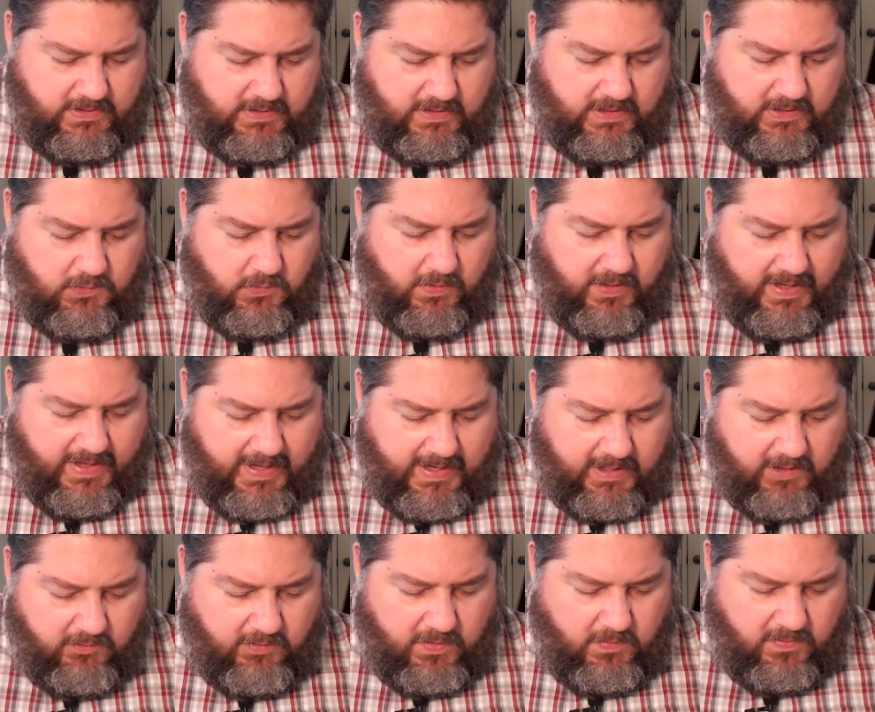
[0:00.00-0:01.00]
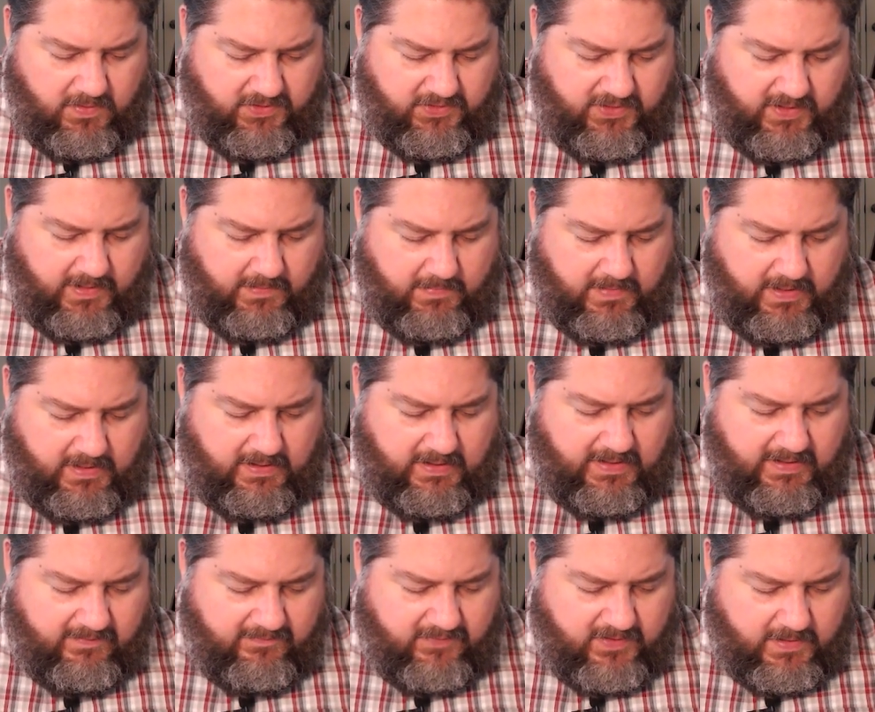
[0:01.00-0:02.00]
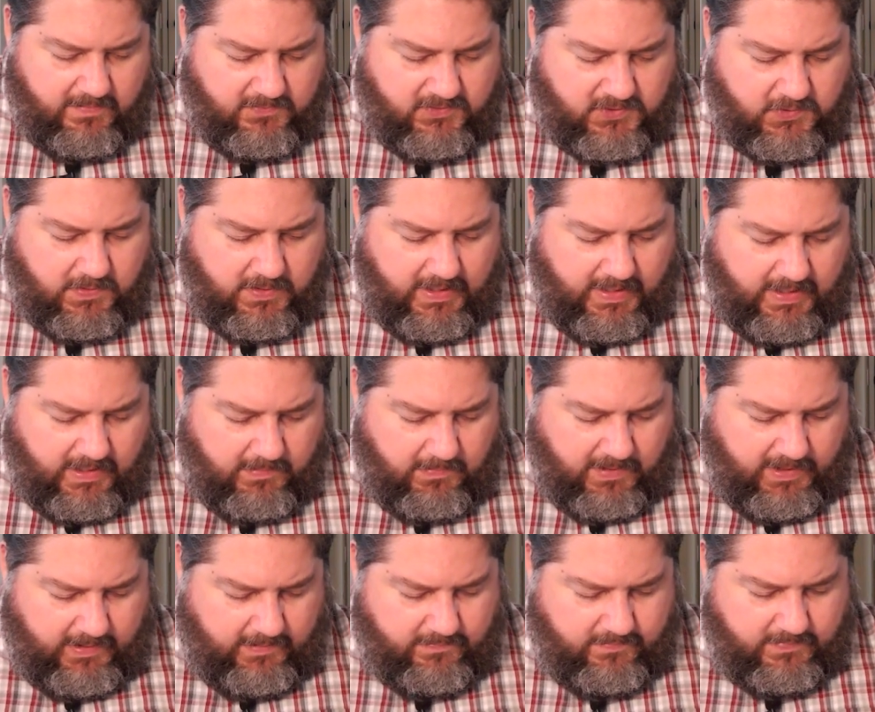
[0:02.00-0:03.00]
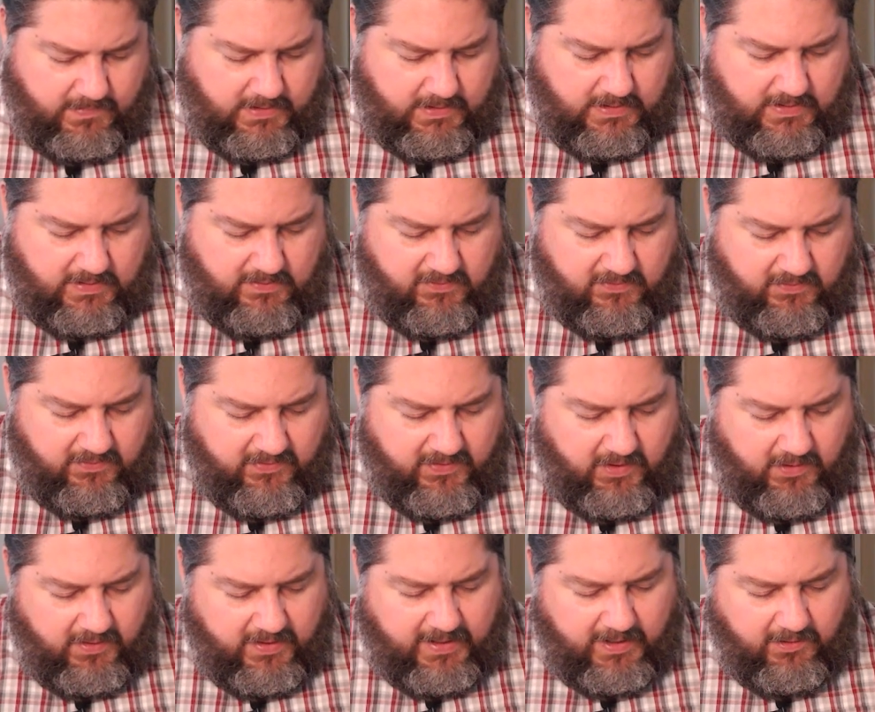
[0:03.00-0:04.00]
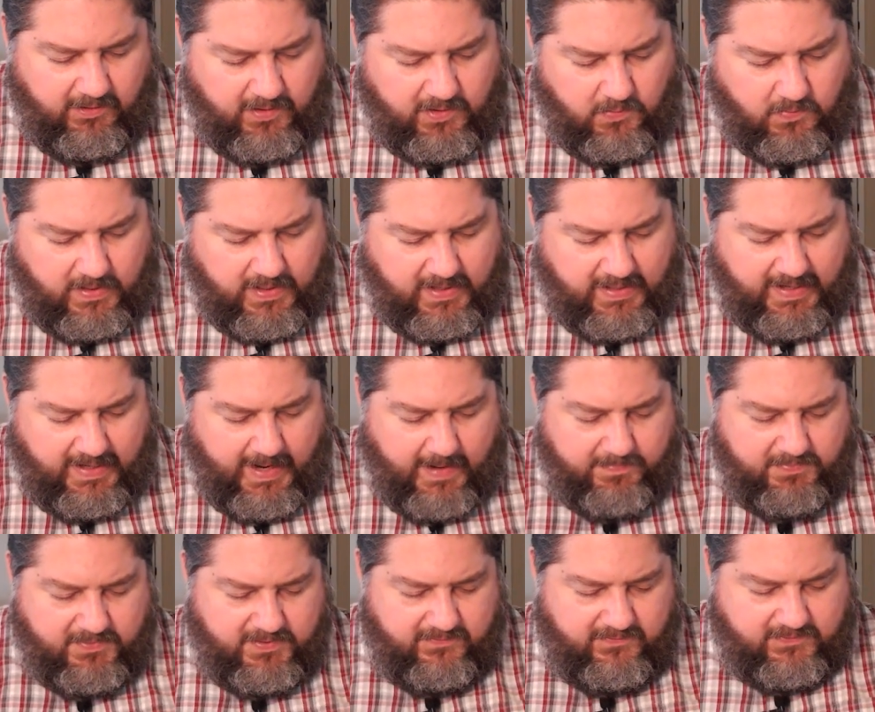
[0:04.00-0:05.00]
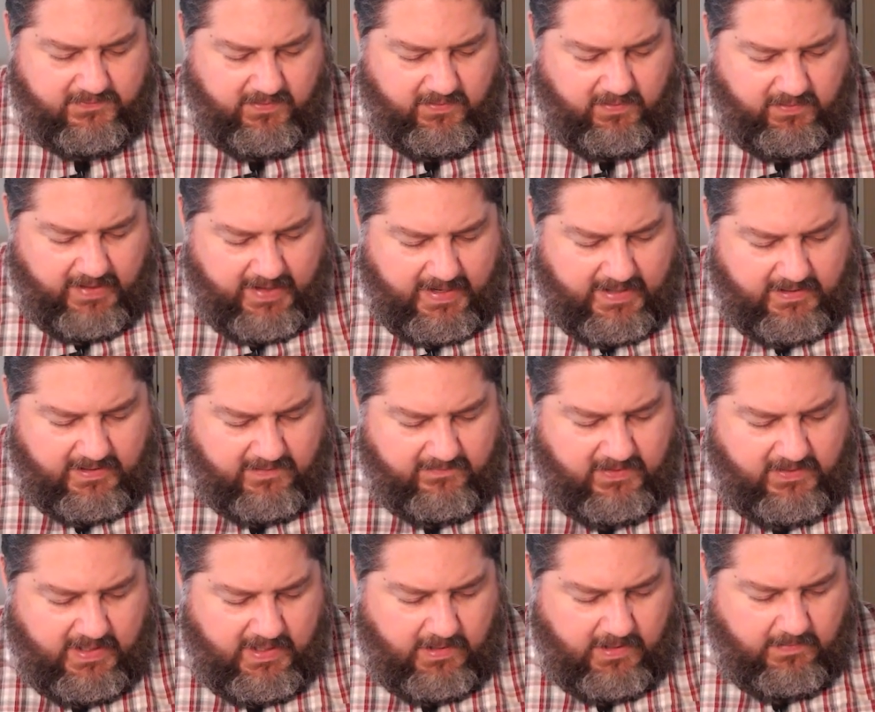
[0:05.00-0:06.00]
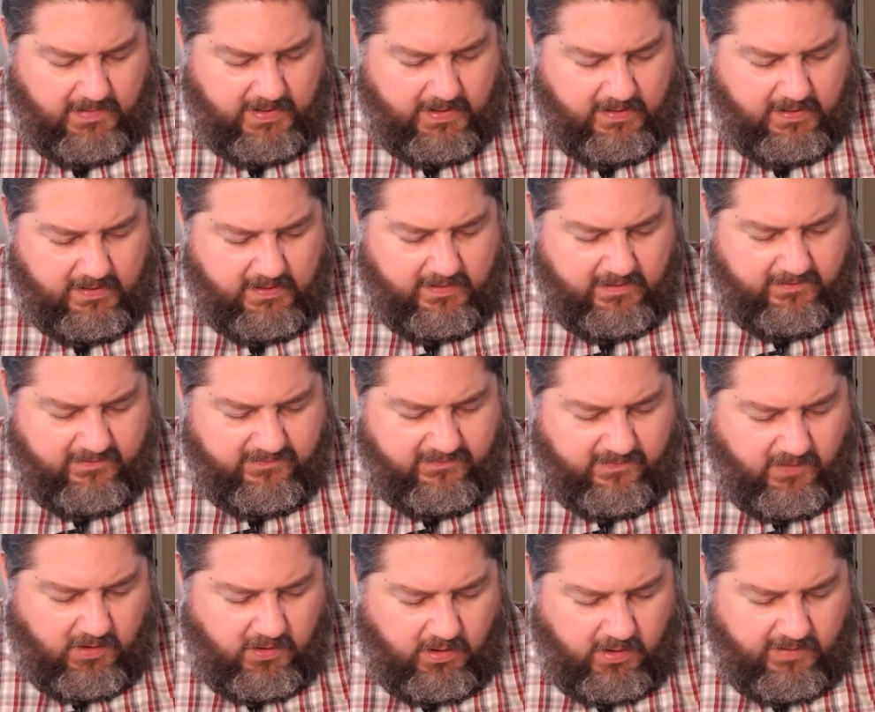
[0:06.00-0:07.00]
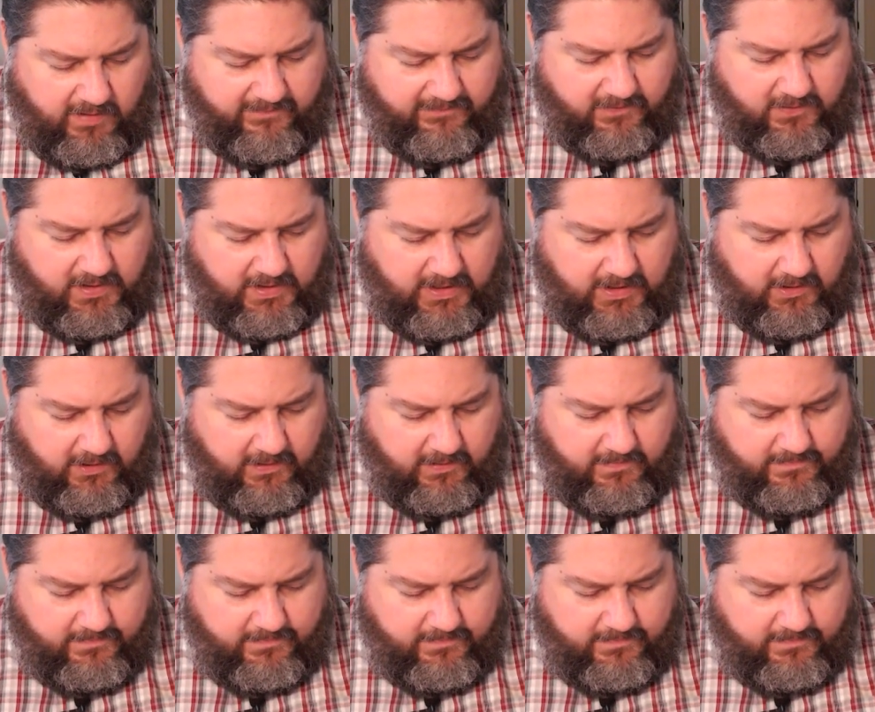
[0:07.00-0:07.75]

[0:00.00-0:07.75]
and you are angry with them and give them to an enemy, so they are carried away captive to the land of the enemy, far off or near.